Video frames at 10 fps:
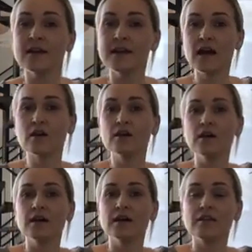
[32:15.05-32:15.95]
Now,
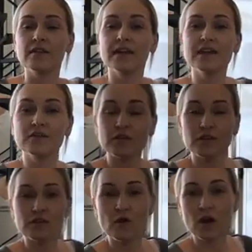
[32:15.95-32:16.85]
if
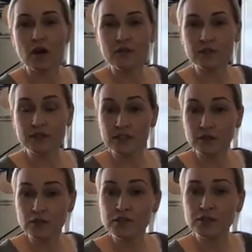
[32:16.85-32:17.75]
you are offering the
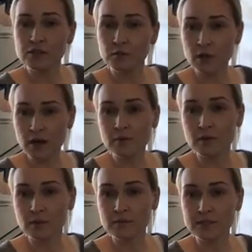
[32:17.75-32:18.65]
solution to the
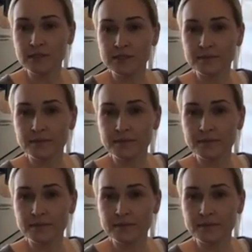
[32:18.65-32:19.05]
problems,